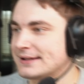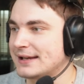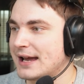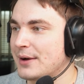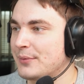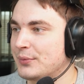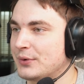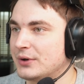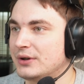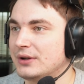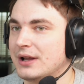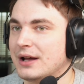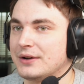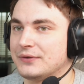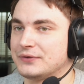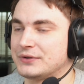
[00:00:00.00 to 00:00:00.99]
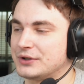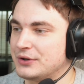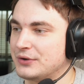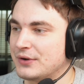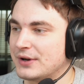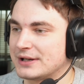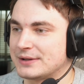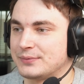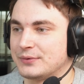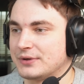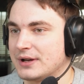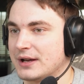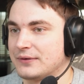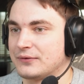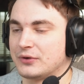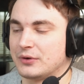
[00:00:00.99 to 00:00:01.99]
example, after you export
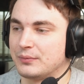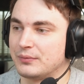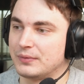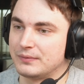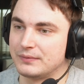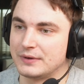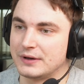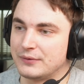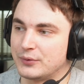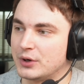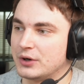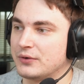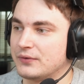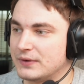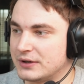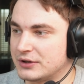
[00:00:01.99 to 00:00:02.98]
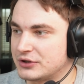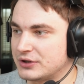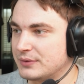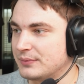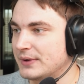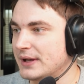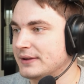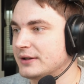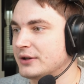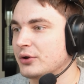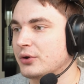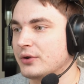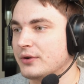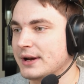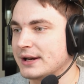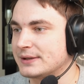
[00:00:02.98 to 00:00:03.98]
that from when you finish in Blender
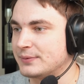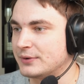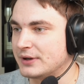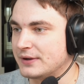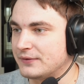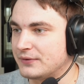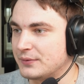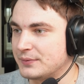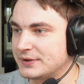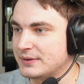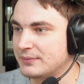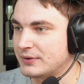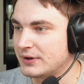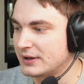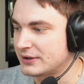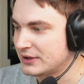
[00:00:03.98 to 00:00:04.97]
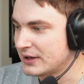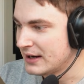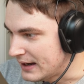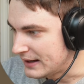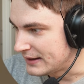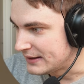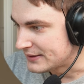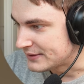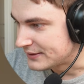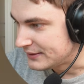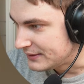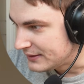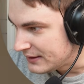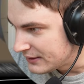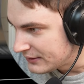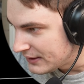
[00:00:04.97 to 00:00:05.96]
or export it from ZBrush, it is
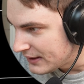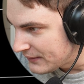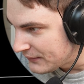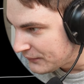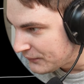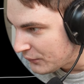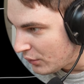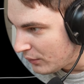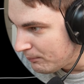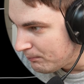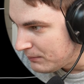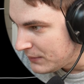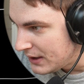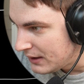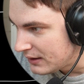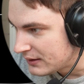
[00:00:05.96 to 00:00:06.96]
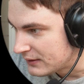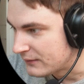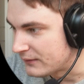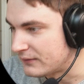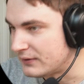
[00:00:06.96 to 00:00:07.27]
nearly 4 million